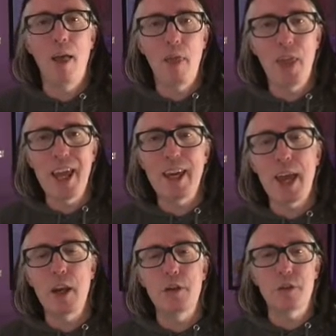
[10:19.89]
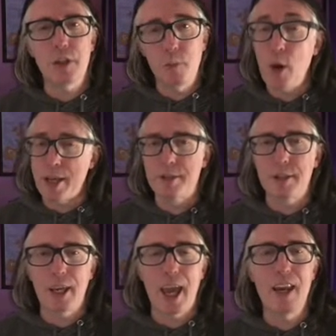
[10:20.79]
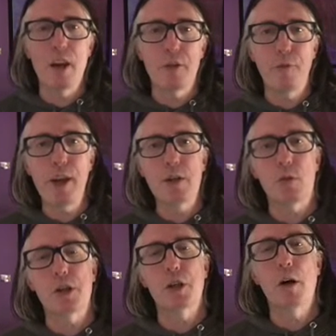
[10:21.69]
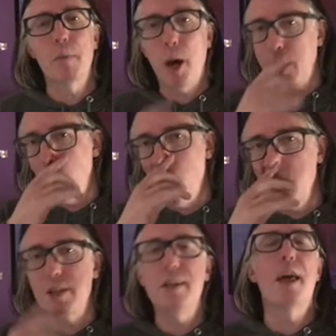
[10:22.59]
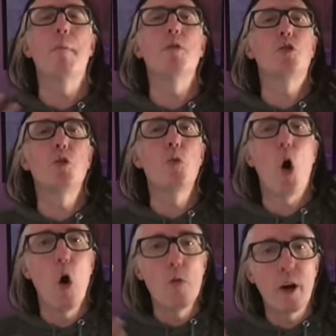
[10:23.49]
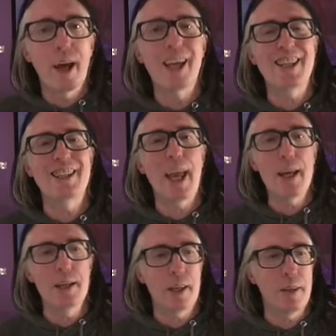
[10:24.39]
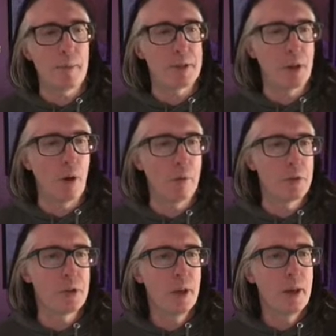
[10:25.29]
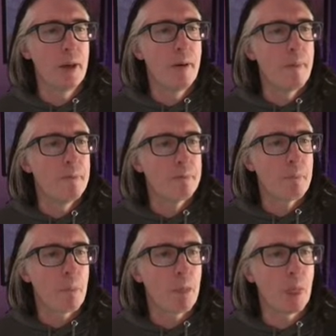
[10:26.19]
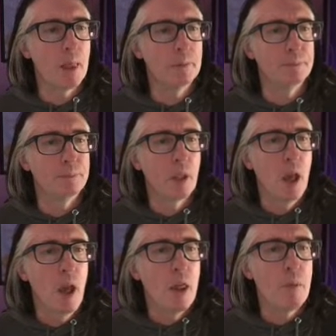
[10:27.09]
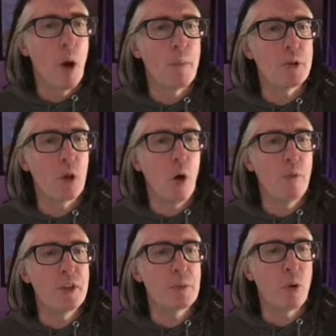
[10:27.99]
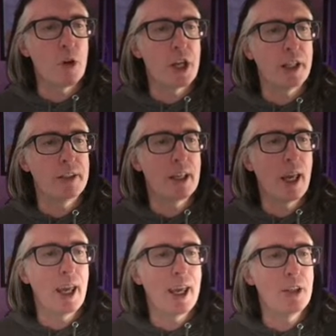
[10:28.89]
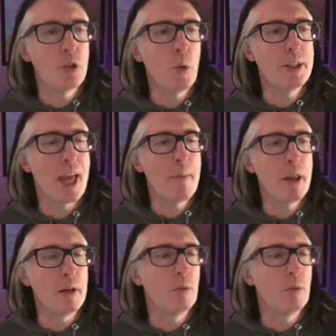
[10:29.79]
the West can defeat Russia by causing them to overextend themselves. The purpose of this project was to examine